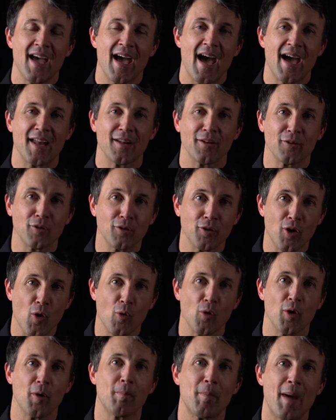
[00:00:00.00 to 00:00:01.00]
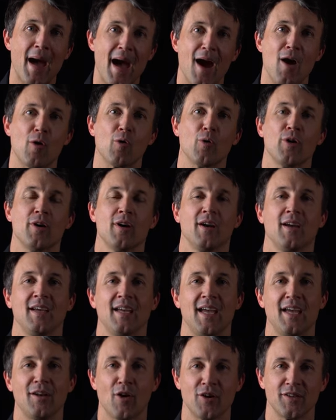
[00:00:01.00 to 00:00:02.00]
at a lower power
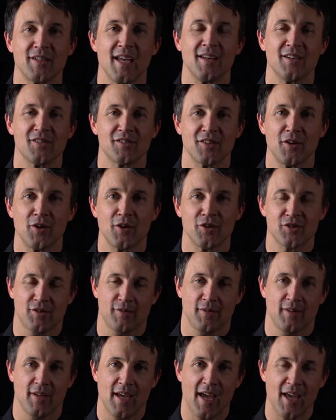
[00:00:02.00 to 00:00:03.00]
in our data centers